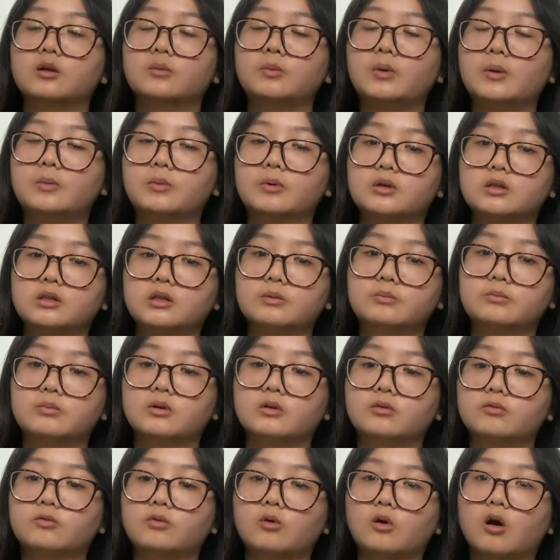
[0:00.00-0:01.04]
paper clip
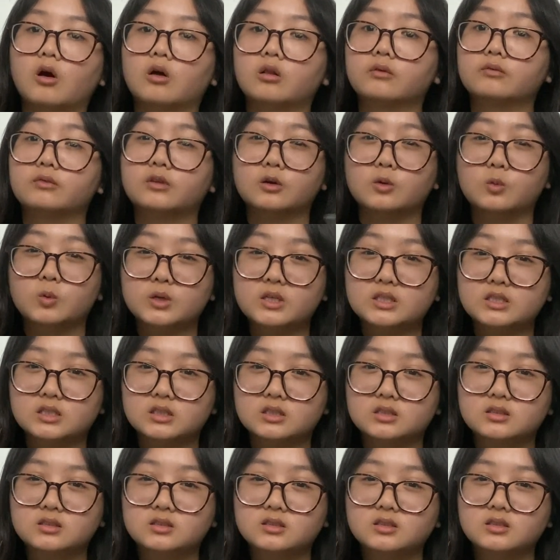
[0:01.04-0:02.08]
for all of the
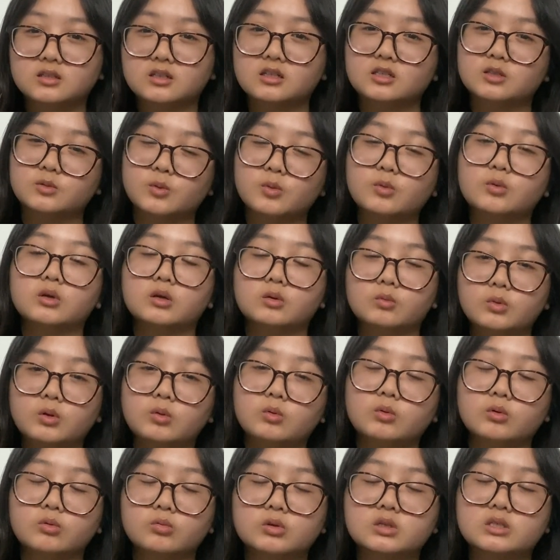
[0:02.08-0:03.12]
quizzes, because we
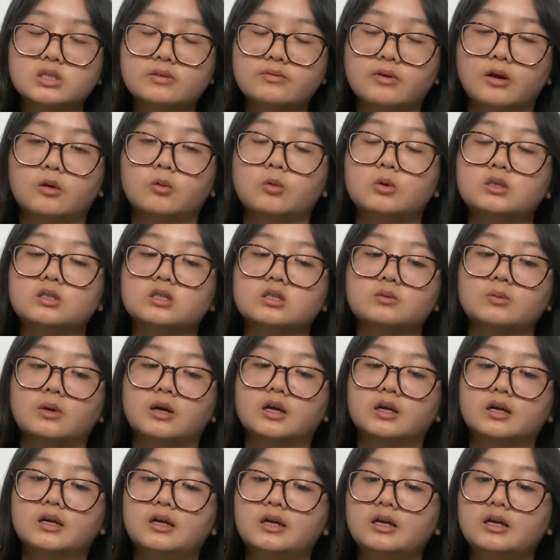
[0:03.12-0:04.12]
would receive our quizzes back.